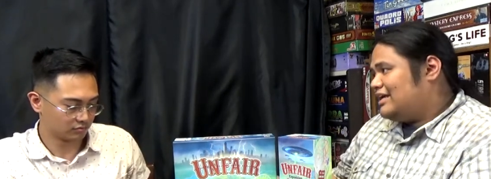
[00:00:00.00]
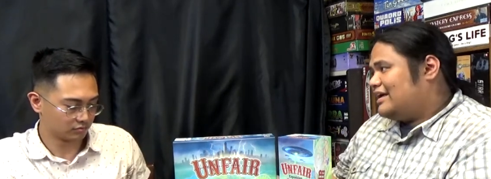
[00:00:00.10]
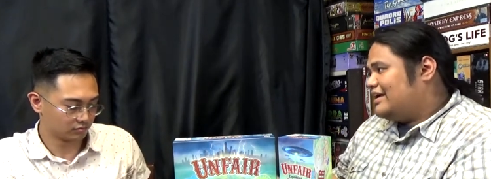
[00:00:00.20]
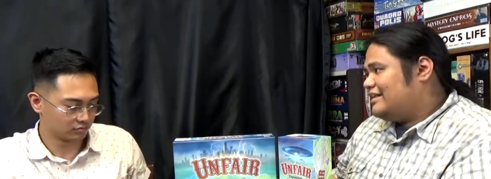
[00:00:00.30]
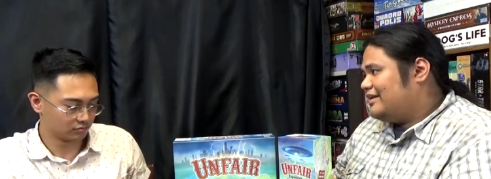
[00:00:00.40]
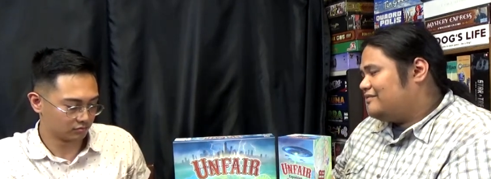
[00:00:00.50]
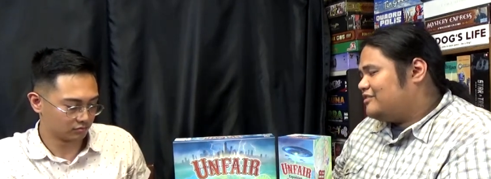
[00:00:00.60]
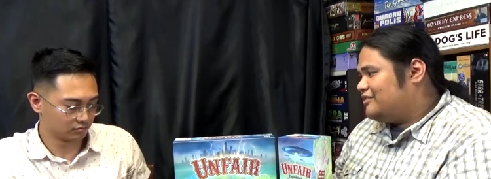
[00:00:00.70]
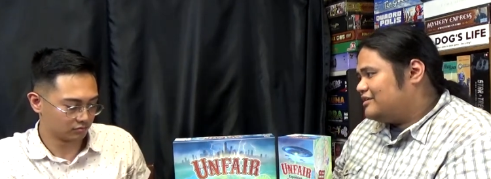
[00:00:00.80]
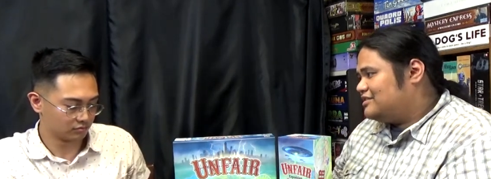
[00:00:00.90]
Speaker 1: Alien
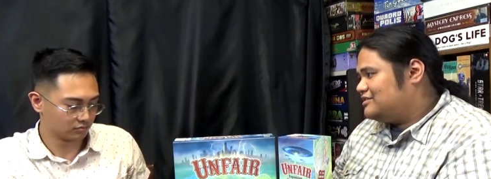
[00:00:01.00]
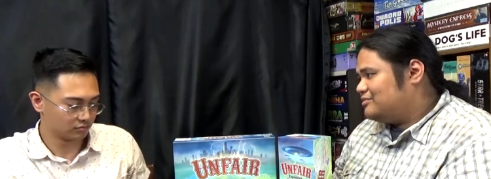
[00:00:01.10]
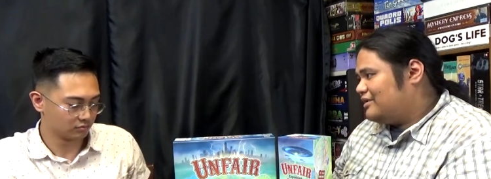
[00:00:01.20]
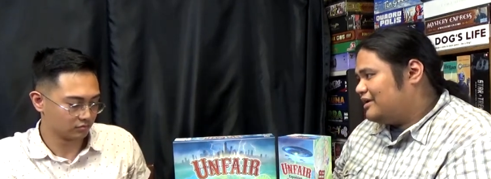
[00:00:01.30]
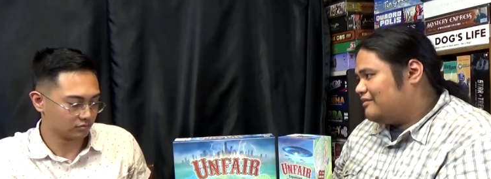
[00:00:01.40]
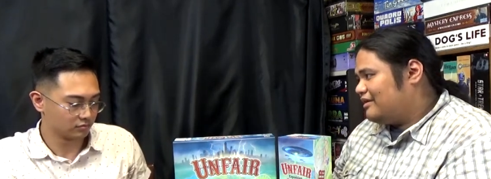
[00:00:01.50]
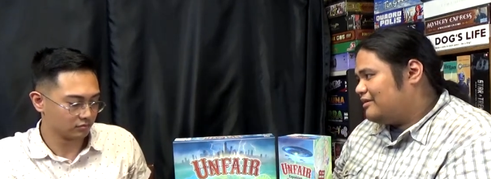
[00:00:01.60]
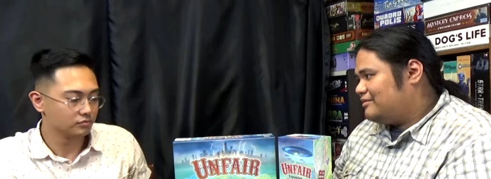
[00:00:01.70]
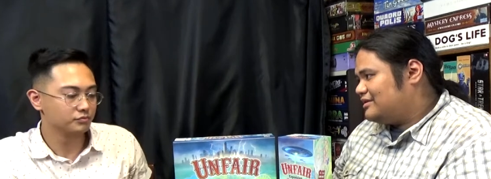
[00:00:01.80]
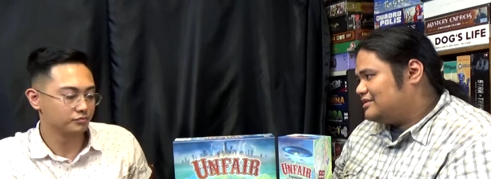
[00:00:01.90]
influence as well,
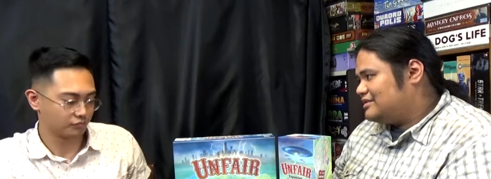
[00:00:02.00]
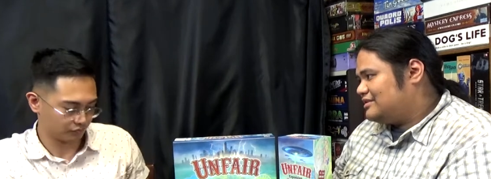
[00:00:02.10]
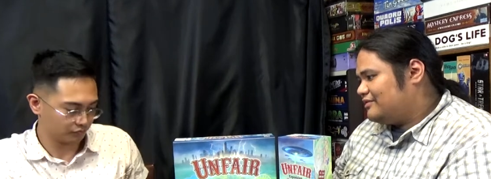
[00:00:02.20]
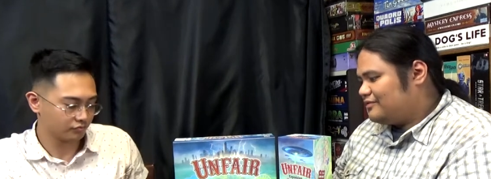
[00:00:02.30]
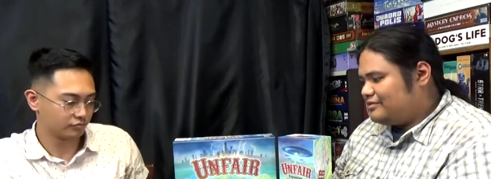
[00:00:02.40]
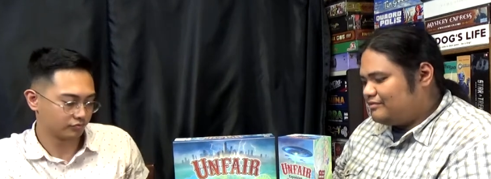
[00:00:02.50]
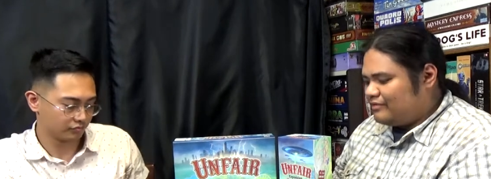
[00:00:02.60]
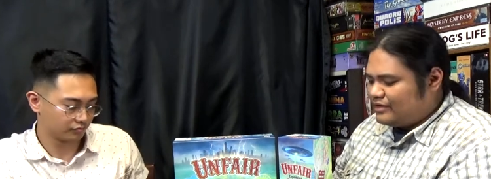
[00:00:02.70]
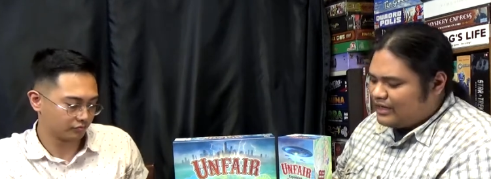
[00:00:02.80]
right? Because mm-hmm. it's a different one.